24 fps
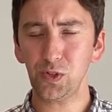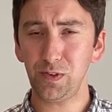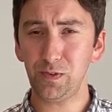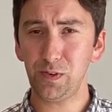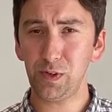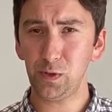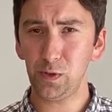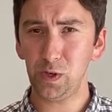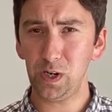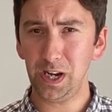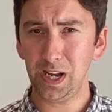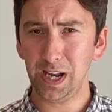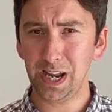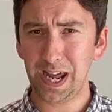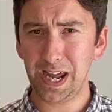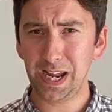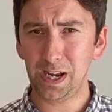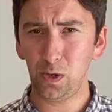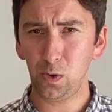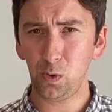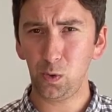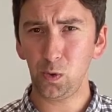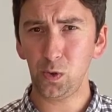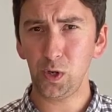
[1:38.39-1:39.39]
If you're a
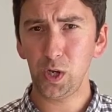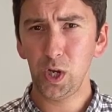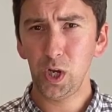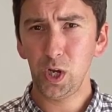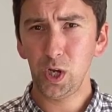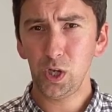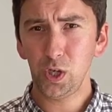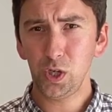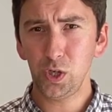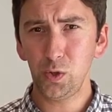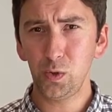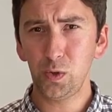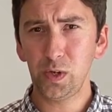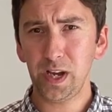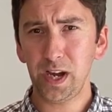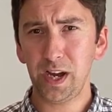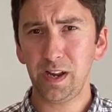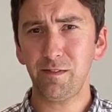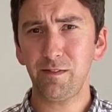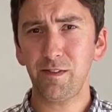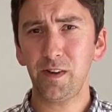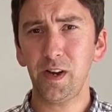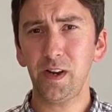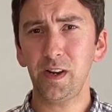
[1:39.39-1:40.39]
landlord, you
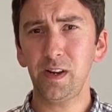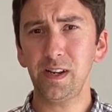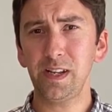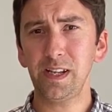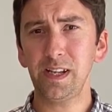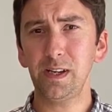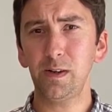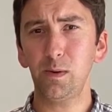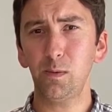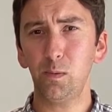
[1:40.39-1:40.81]
can finally,